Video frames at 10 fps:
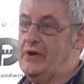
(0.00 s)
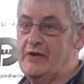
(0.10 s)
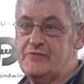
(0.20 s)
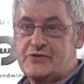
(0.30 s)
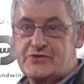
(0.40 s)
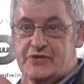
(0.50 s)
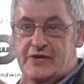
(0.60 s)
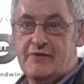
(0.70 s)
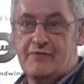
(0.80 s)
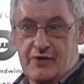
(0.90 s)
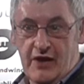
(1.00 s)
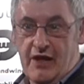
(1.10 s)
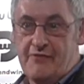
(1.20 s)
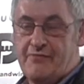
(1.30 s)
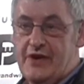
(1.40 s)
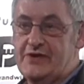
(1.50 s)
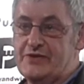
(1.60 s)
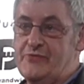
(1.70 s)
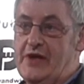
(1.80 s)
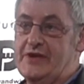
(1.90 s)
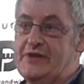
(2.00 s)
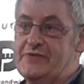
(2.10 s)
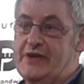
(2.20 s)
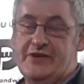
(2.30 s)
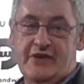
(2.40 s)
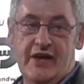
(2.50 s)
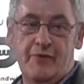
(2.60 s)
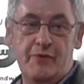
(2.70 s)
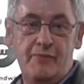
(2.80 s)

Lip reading: Well, I've just got a lot of friends and relatives here tonight.